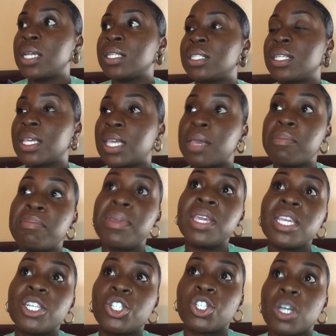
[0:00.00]
to get
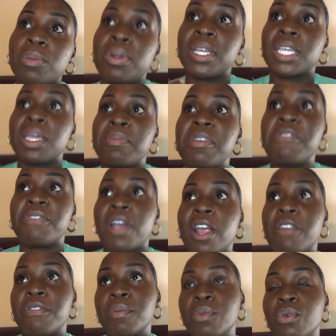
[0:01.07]
me in trouble and get me
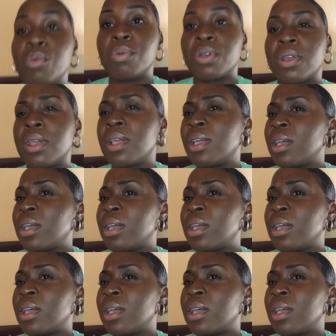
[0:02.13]
fired from Uber.